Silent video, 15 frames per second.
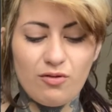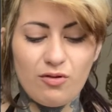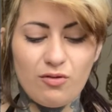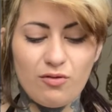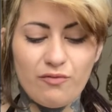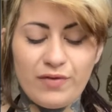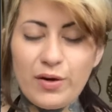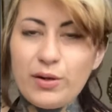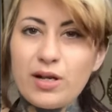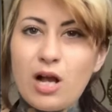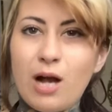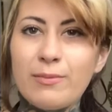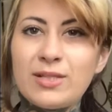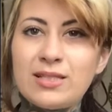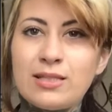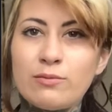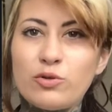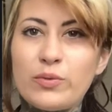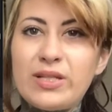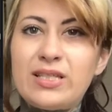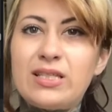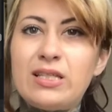very common symbol we
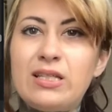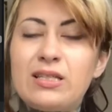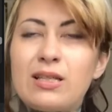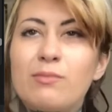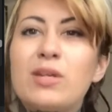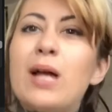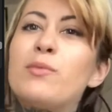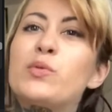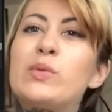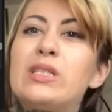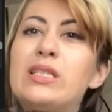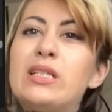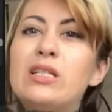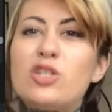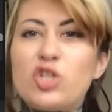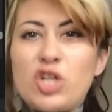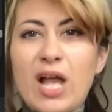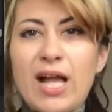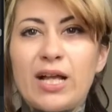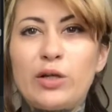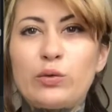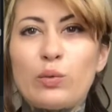see, sometimes we see a
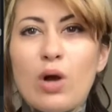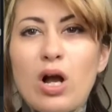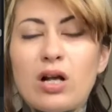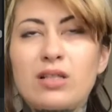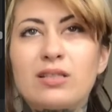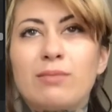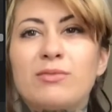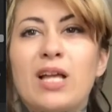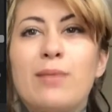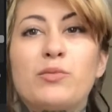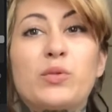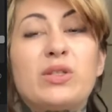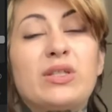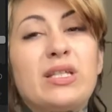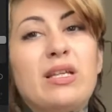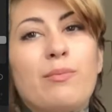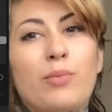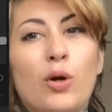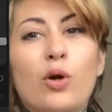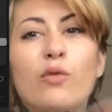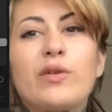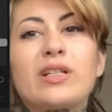jagged rock, sometimes we see a
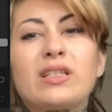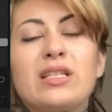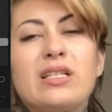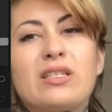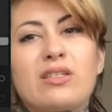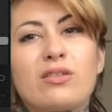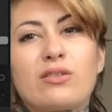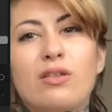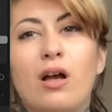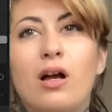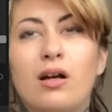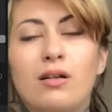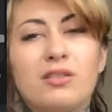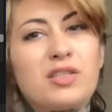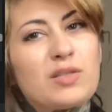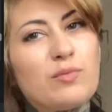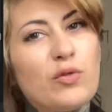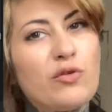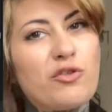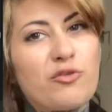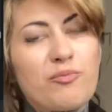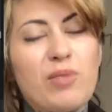perfectly
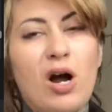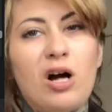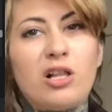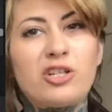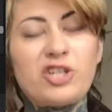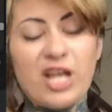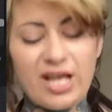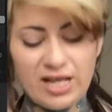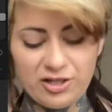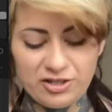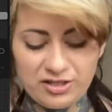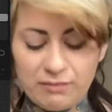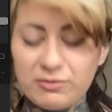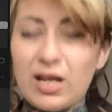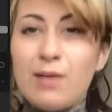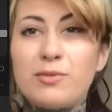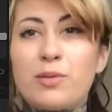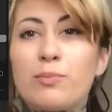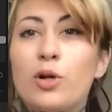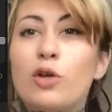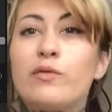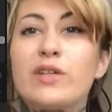smooth, polished edge, sometimes a
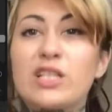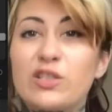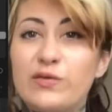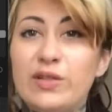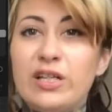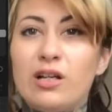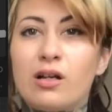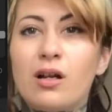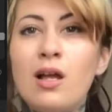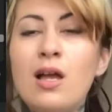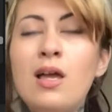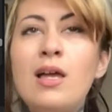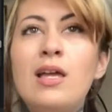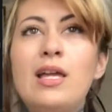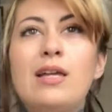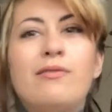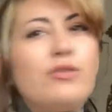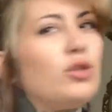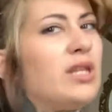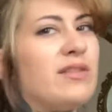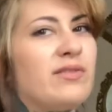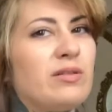perfect sphere. If you
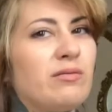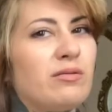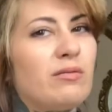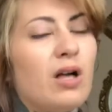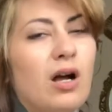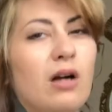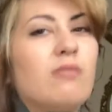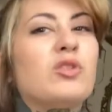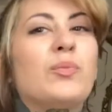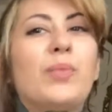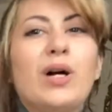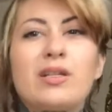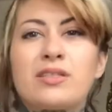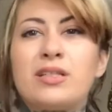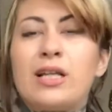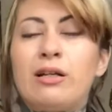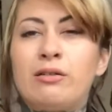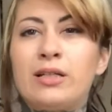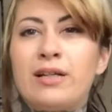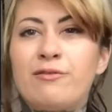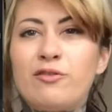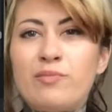live in the Boston area,
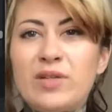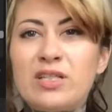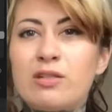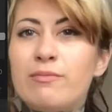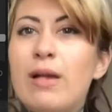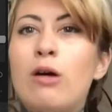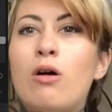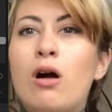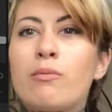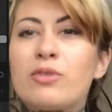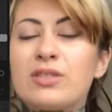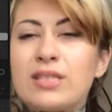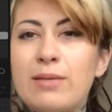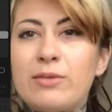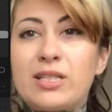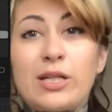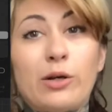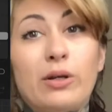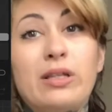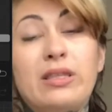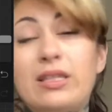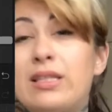if you've been to Mount Auburn
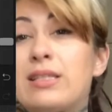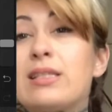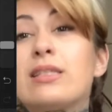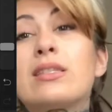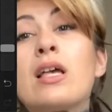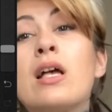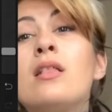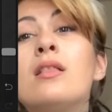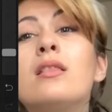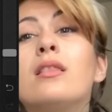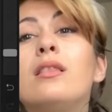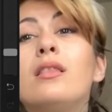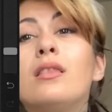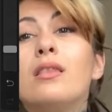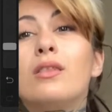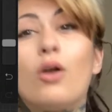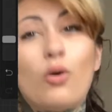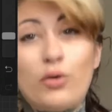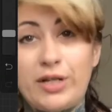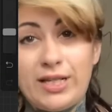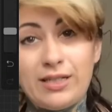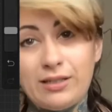Cemetery, this is
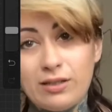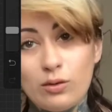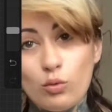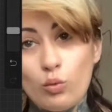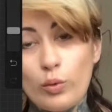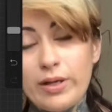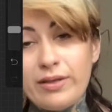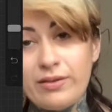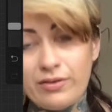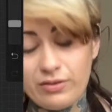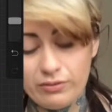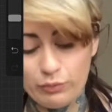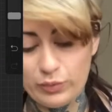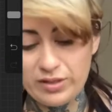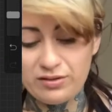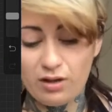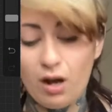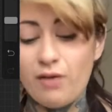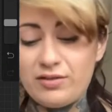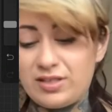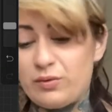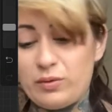loaded with
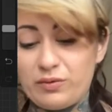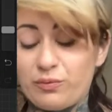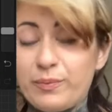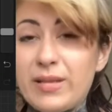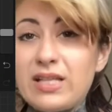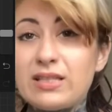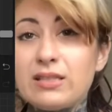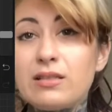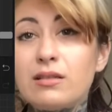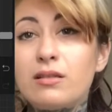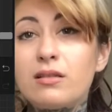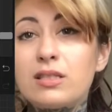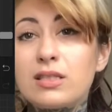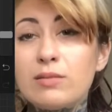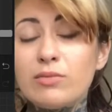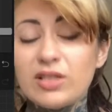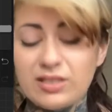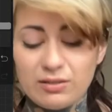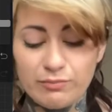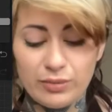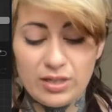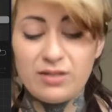obviously with Mason symbolism,
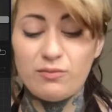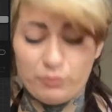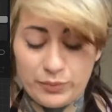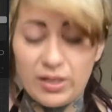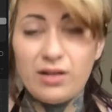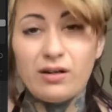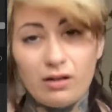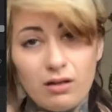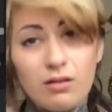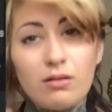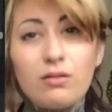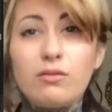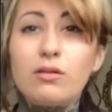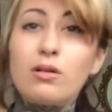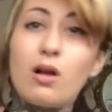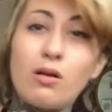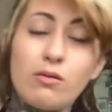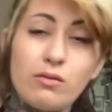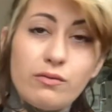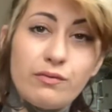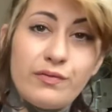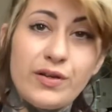but
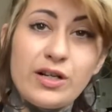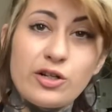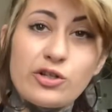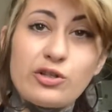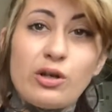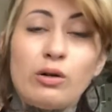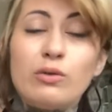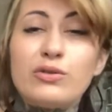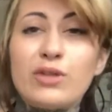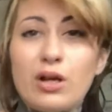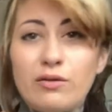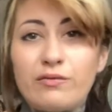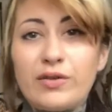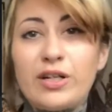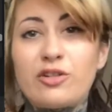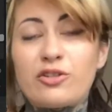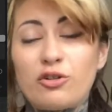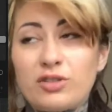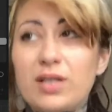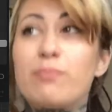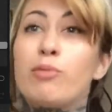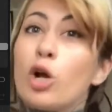finished stones, unfinished stones,
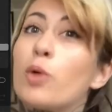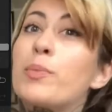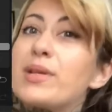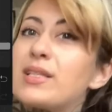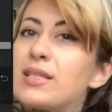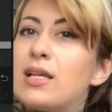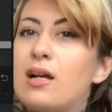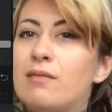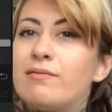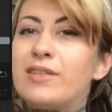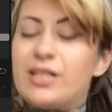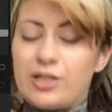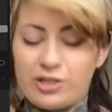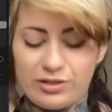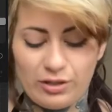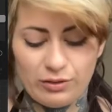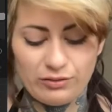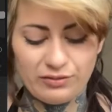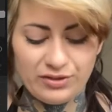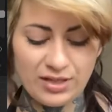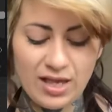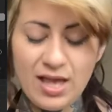like purposely unfinished
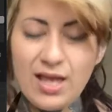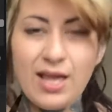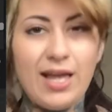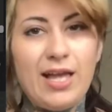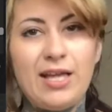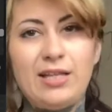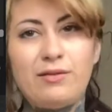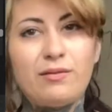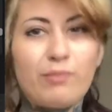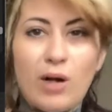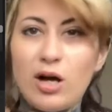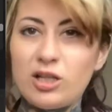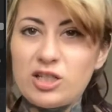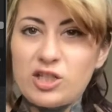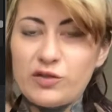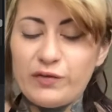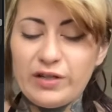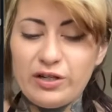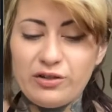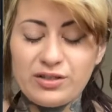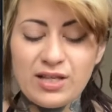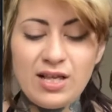stones, and polished
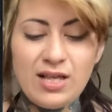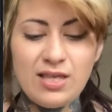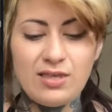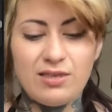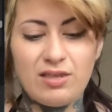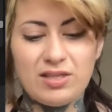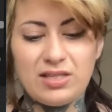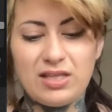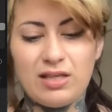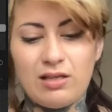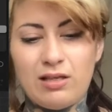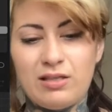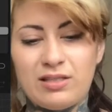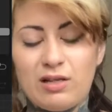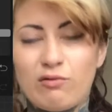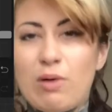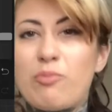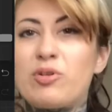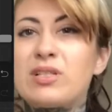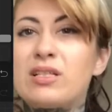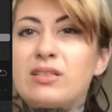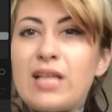spheres. This is a
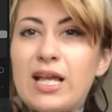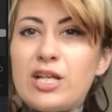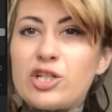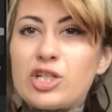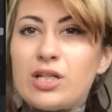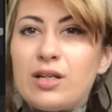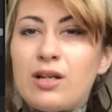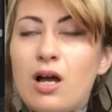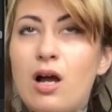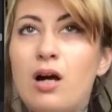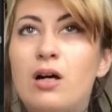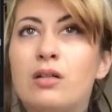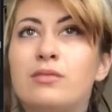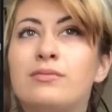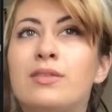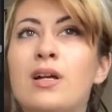representation of,